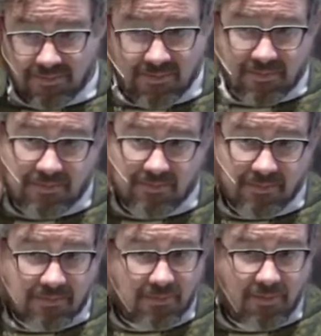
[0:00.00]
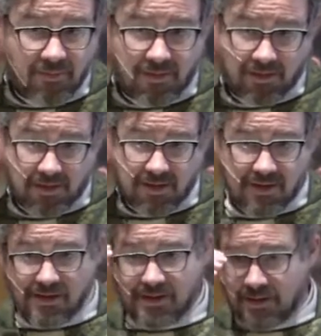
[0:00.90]

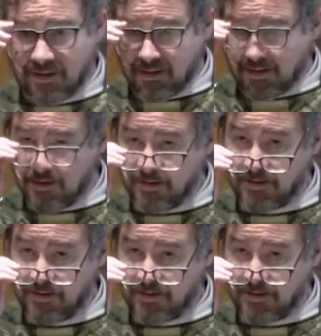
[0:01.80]
[no speech]